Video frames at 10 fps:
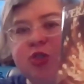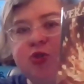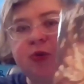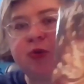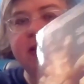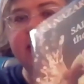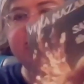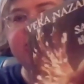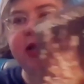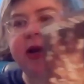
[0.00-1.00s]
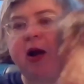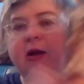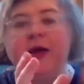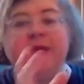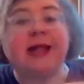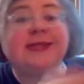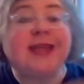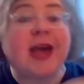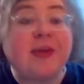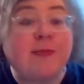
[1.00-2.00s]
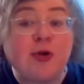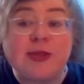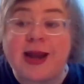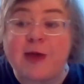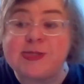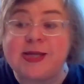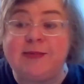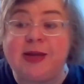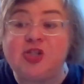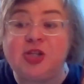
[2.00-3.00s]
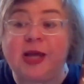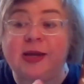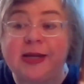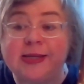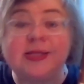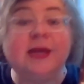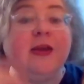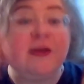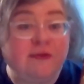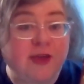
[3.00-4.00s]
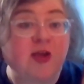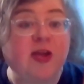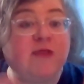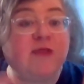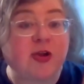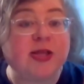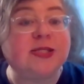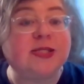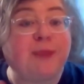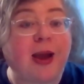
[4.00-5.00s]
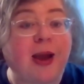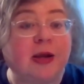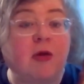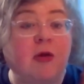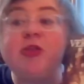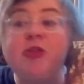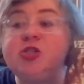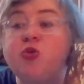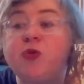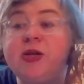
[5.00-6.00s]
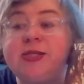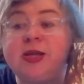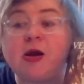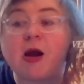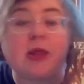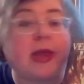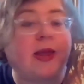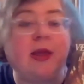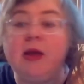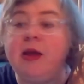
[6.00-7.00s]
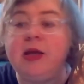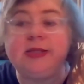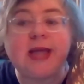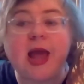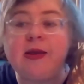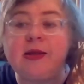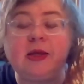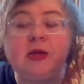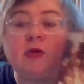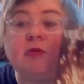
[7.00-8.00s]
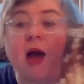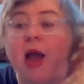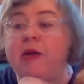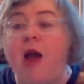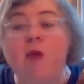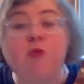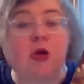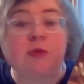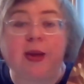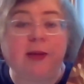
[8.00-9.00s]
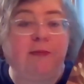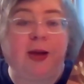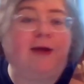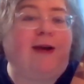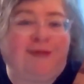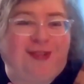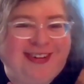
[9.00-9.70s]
story collection. That that's the other book that I was going to mention that is very very inspired. All the stories here are like ten. you know I I worked my butt off